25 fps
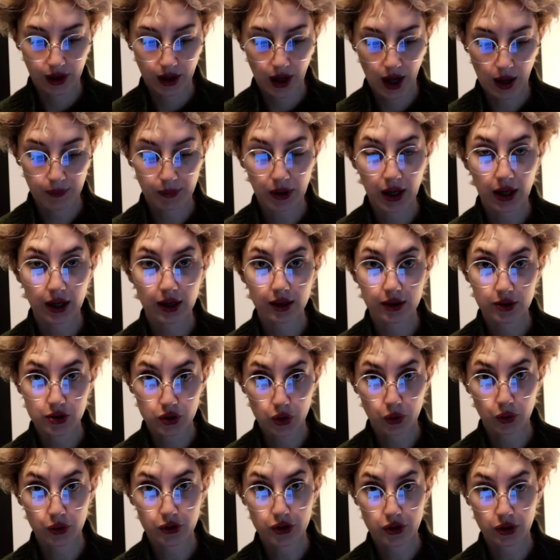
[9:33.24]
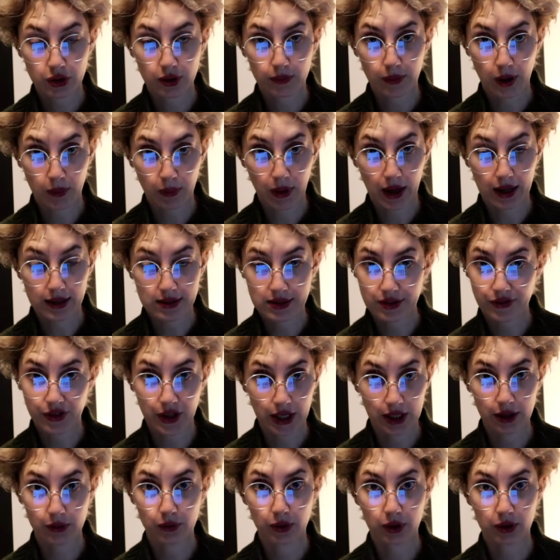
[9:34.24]
not going to torture my pets. If
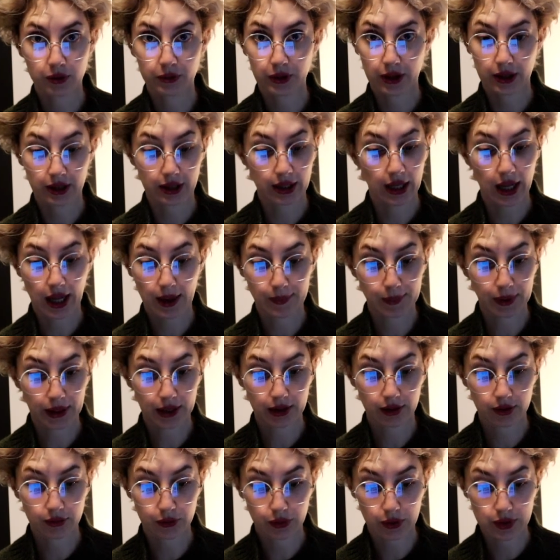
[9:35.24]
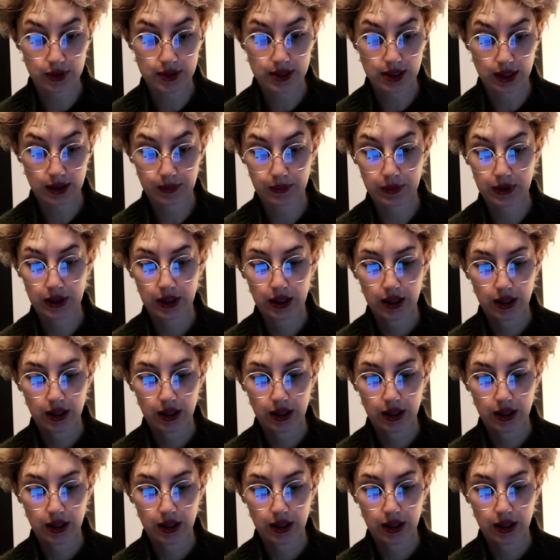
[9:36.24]
they don't want to wear it, I'm not going to force them.